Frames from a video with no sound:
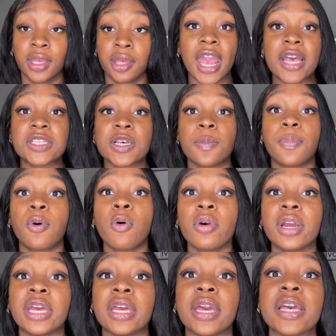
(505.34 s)
It's
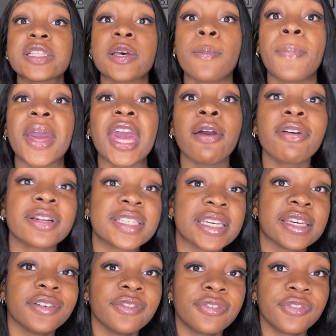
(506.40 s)
important, it's
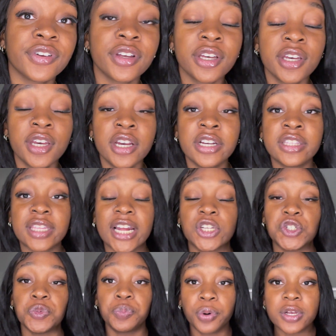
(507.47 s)
imperative that
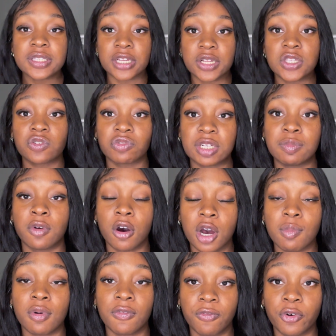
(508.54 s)
you put sunscreen on
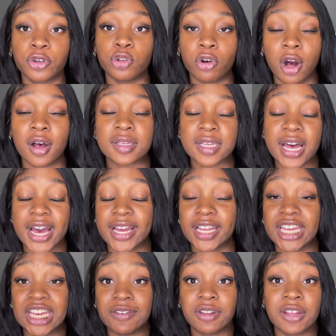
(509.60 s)
before you go outside,
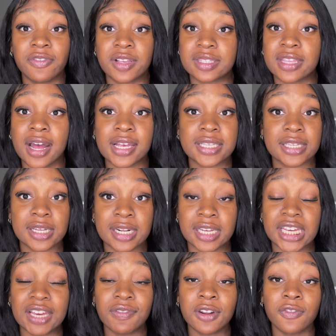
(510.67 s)
even if it's not sunny,
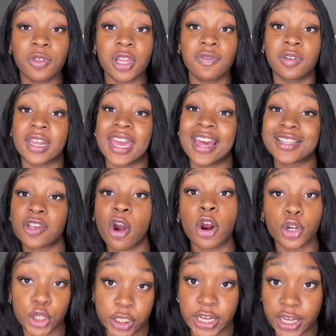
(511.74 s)
even if you live in
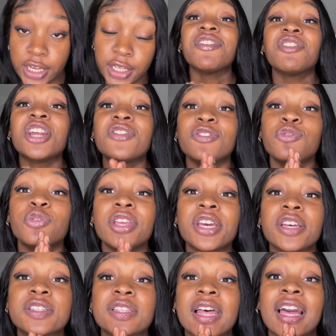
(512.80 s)
Antarctica, even if you think
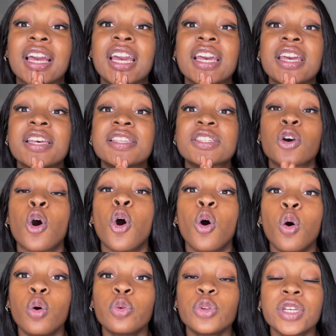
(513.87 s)
it's like it's
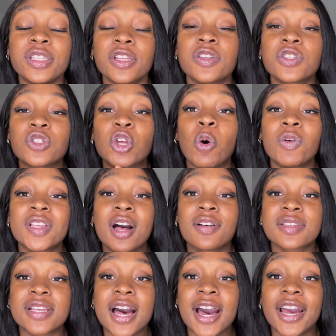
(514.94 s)
cold, the snow's
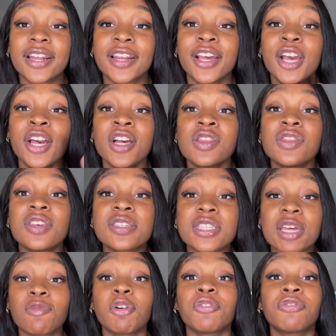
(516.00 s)
outside, the
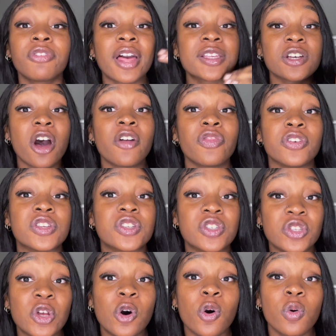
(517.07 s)
sun reflects on the
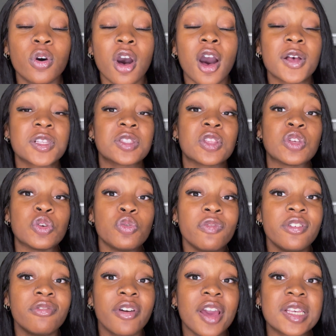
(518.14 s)
snow, causing the
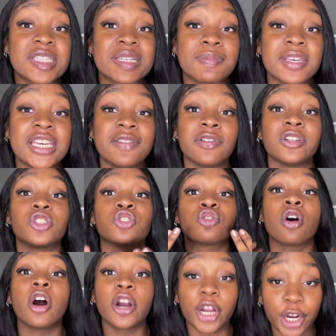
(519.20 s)
UV rays to be even
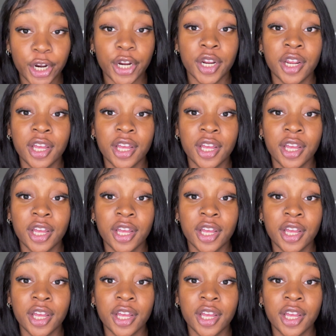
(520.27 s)
stronger.